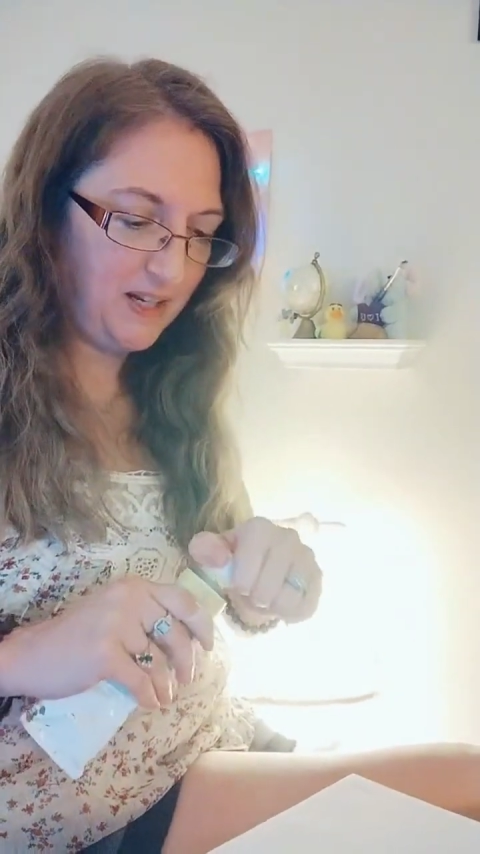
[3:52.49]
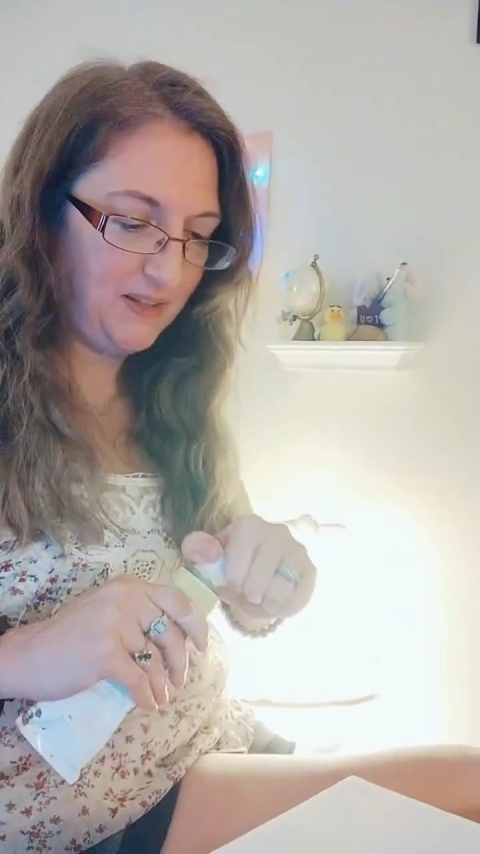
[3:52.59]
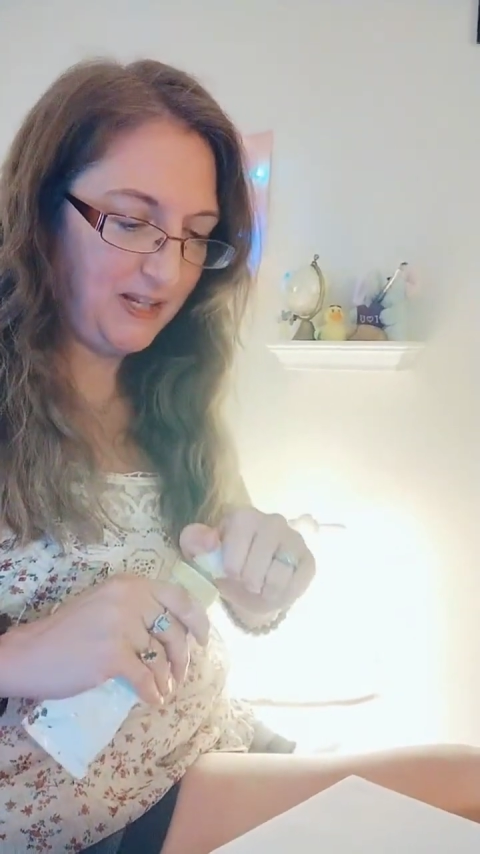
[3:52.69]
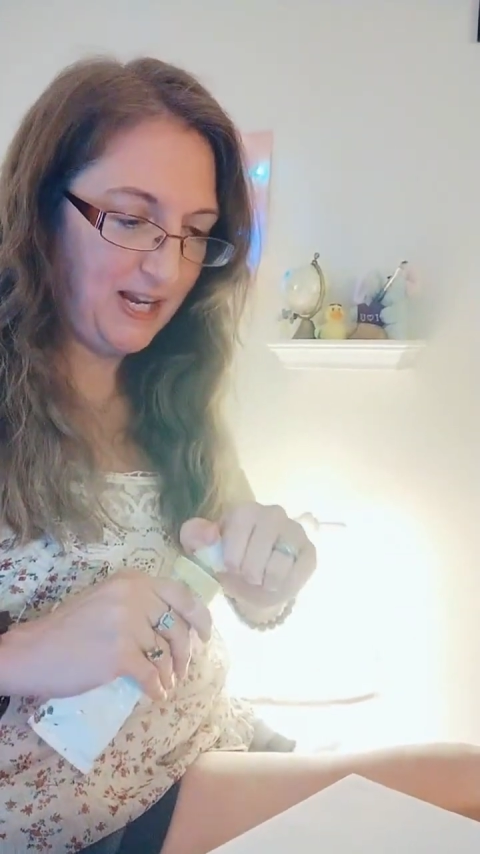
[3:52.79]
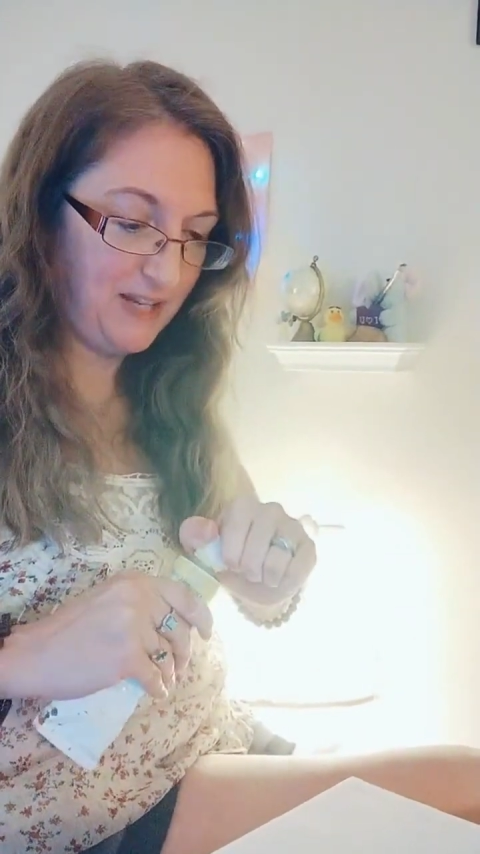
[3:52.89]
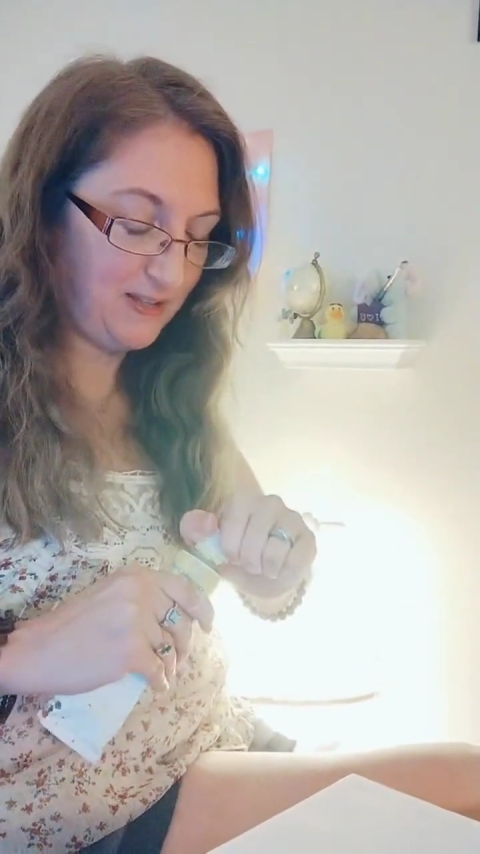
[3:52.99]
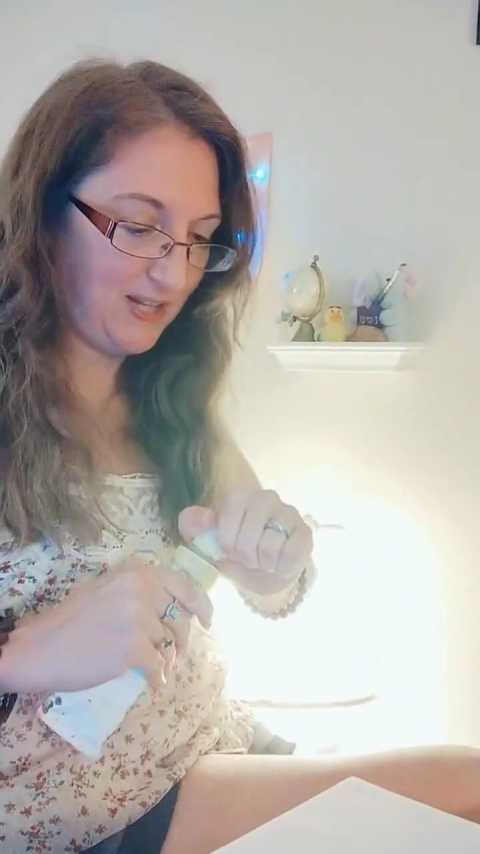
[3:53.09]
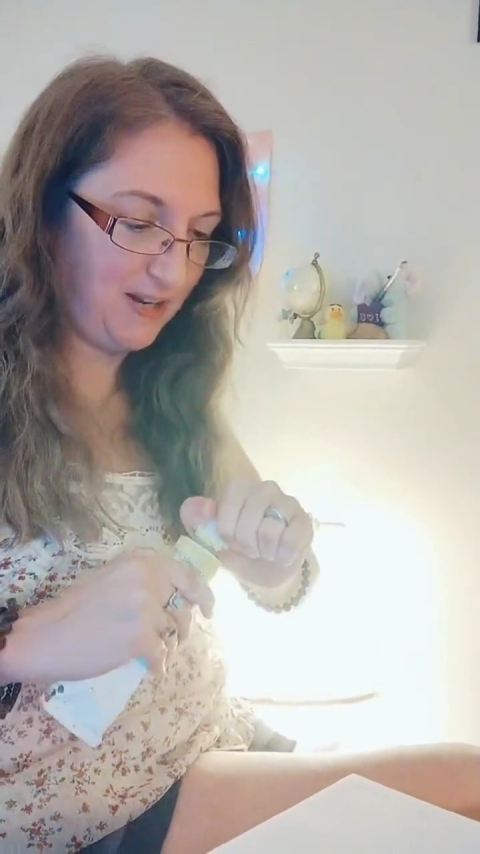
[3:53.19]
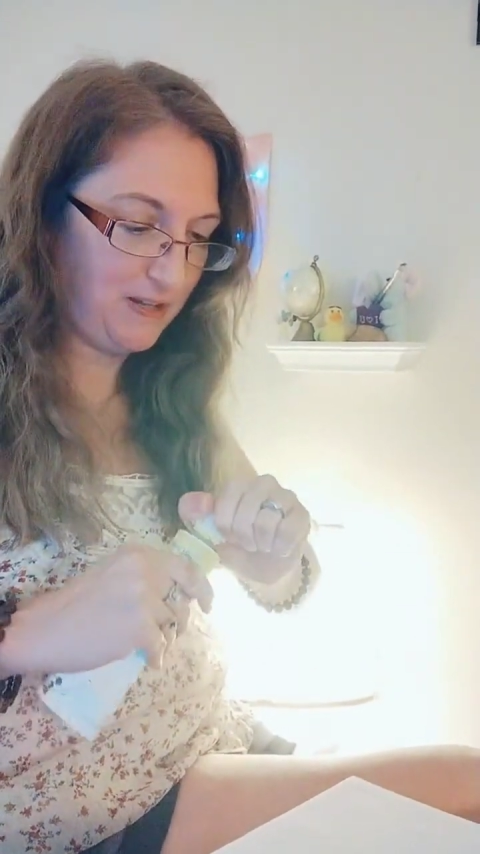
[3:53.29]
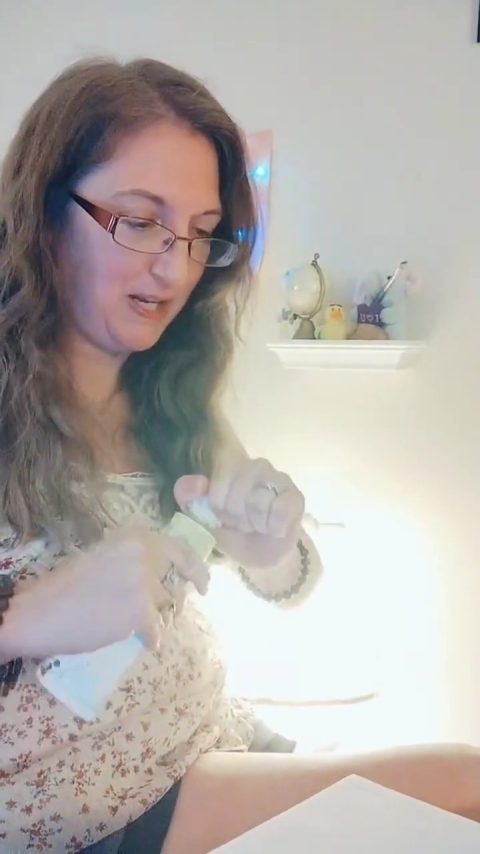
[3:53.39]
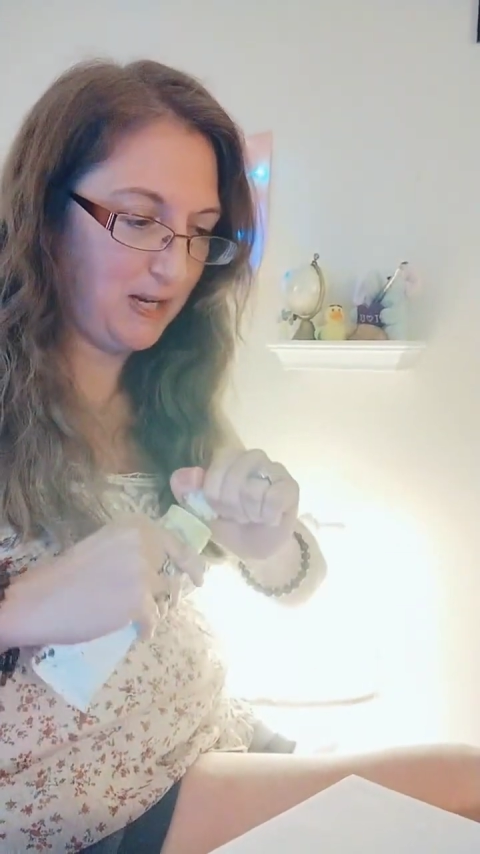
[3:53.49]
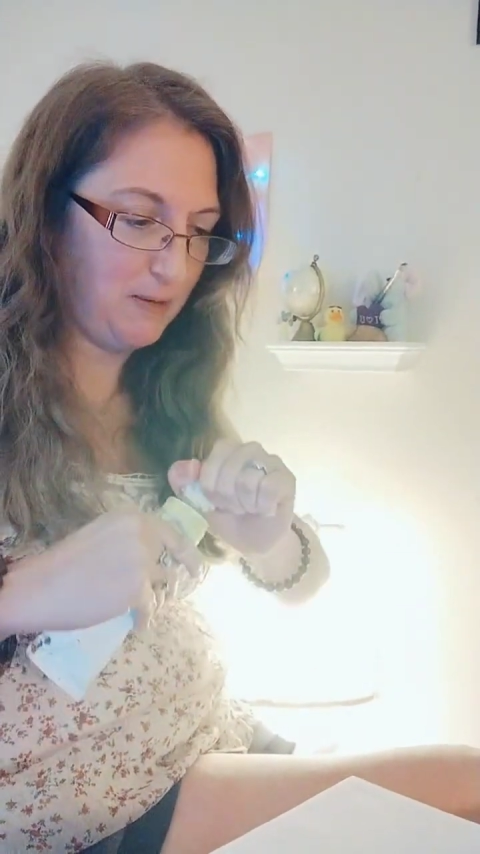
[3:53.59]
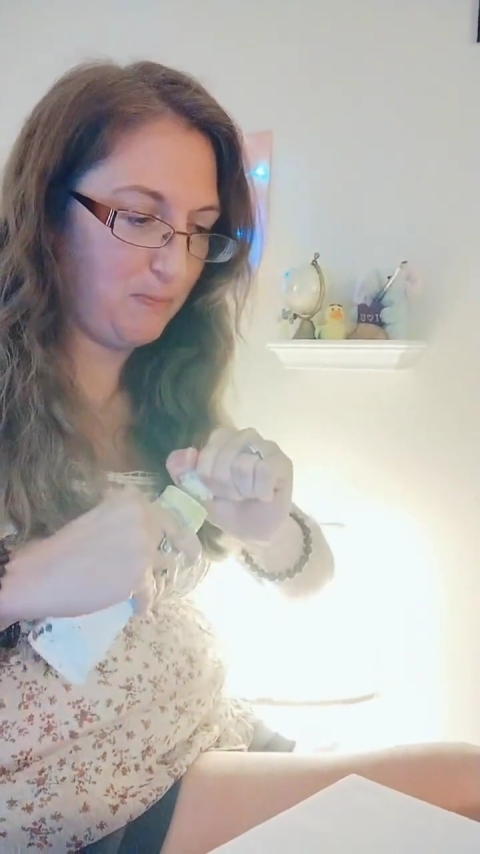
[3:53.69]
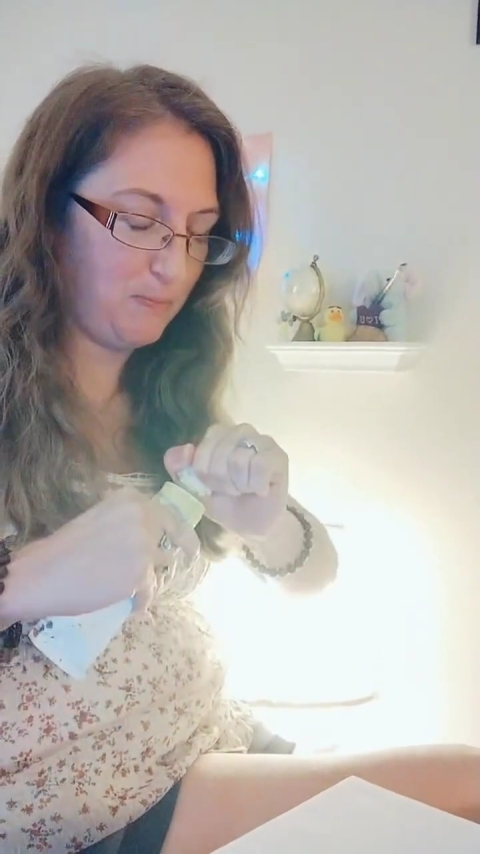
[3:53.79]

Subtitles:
And that's how that